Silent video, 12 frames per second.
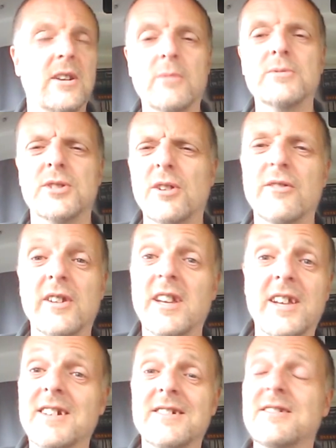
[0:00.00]
I'm sorry.
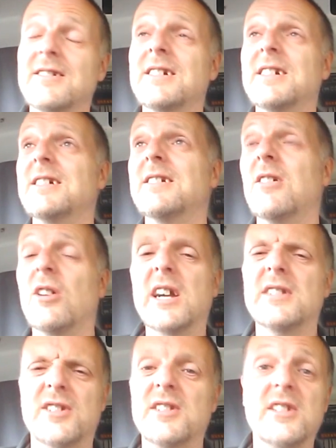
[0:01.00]
I
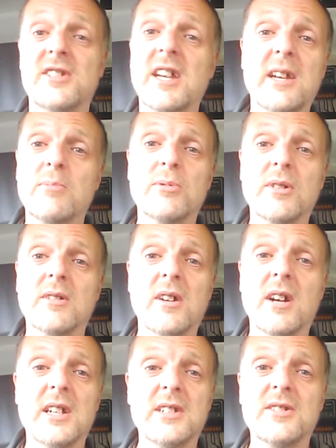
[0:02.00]
had to disable
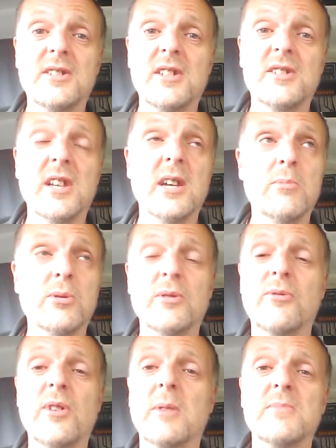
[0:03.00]
the
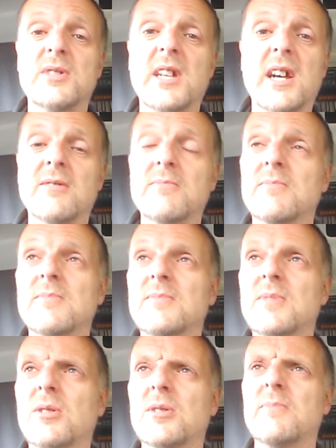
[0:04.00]
thumbs down
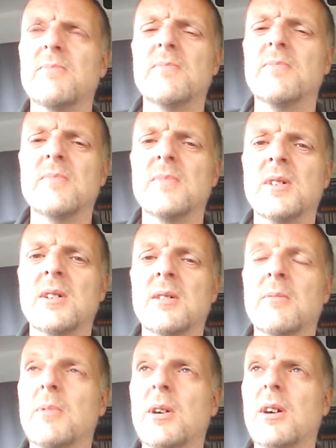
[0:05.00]
on them.
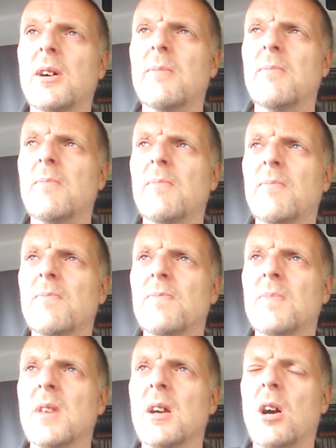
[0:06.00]
But
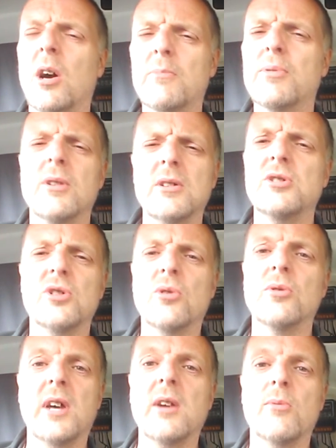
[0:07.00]
I'm pretty
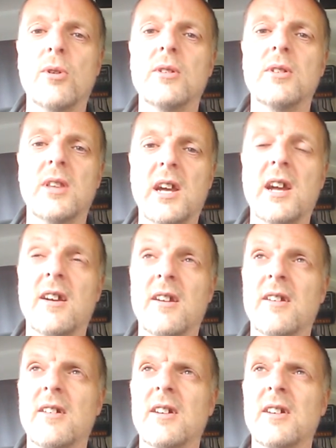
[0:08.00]
sure they weren't there.
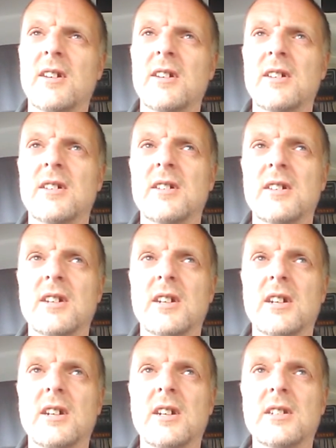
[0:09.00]

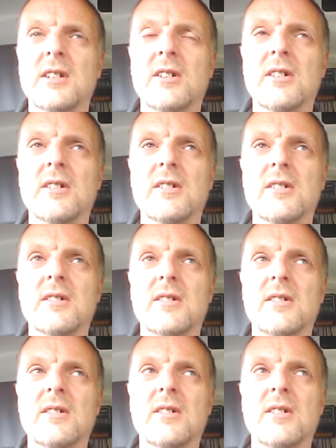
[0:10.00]
And
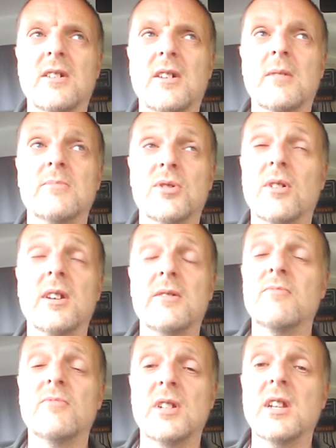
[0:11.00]
I'm
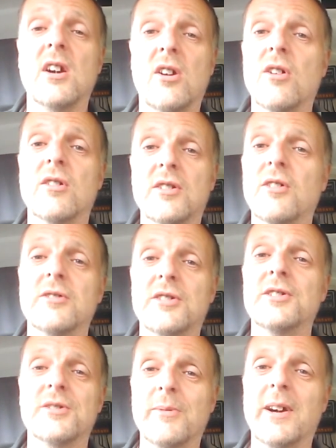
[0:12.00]
trying really hard not to
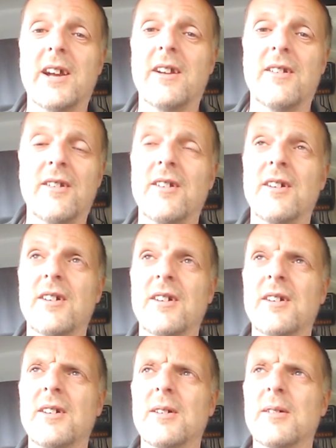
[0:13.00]
swear,
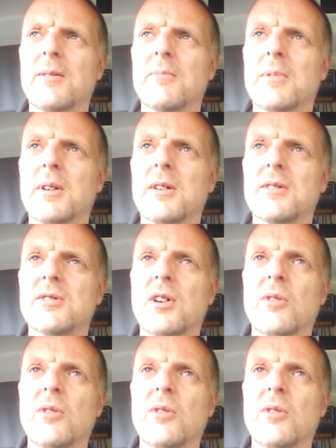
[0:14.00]
because